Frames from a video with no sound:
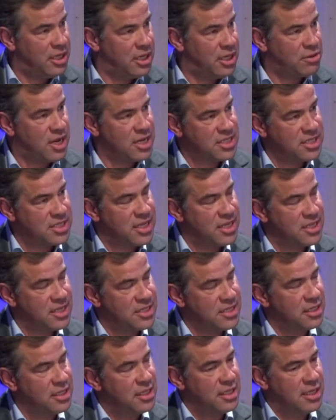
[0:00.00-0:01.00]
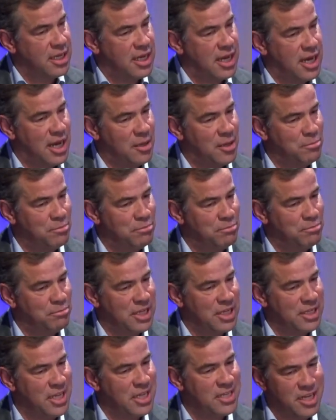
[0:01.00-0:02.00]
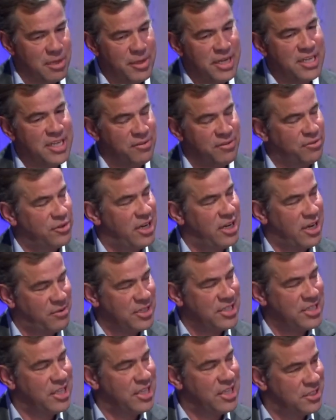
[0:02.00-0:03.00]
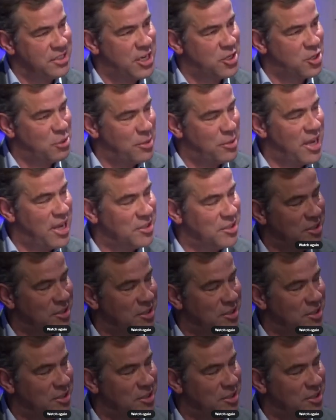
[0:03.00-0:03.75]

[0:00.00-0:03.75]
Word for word: across this, um, but it's going to be different at every single central bank.